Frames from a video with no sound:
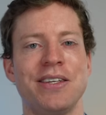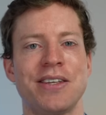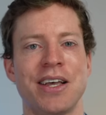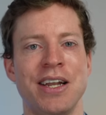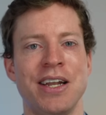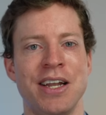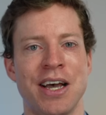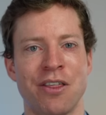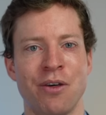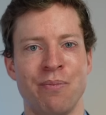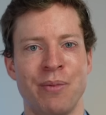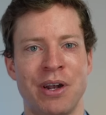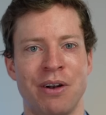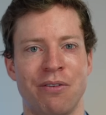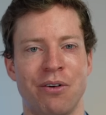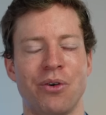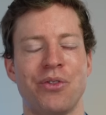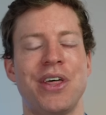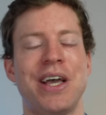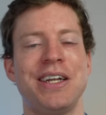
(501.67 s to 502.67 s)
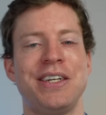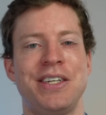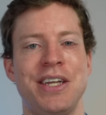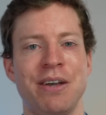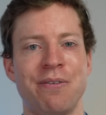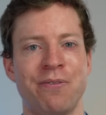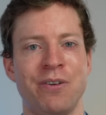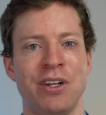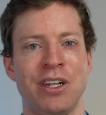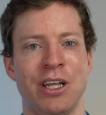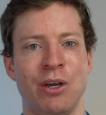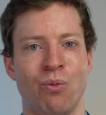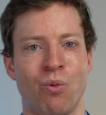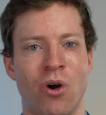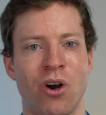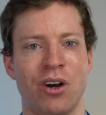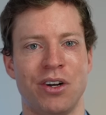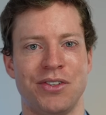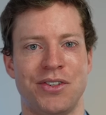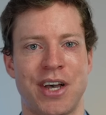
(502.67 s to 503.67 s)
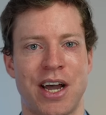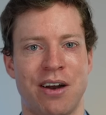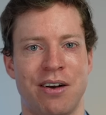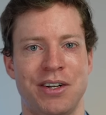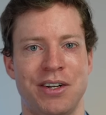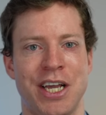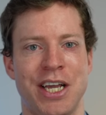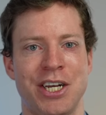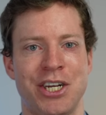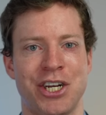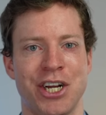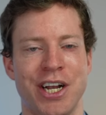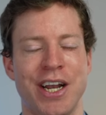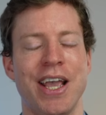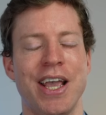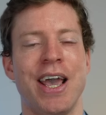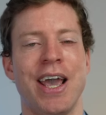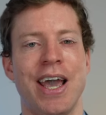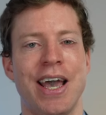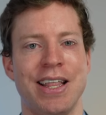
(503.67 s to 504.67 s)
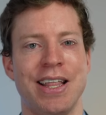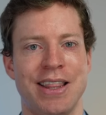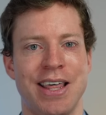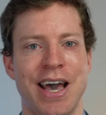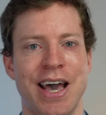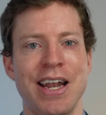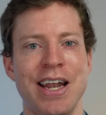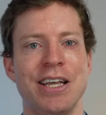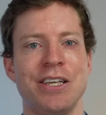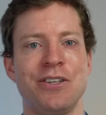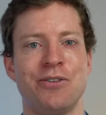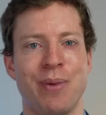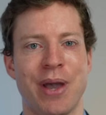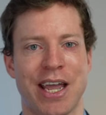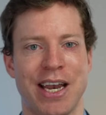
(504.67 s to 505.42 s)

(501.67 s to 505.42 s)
there's another mineral that definitely warrants our attention, and that is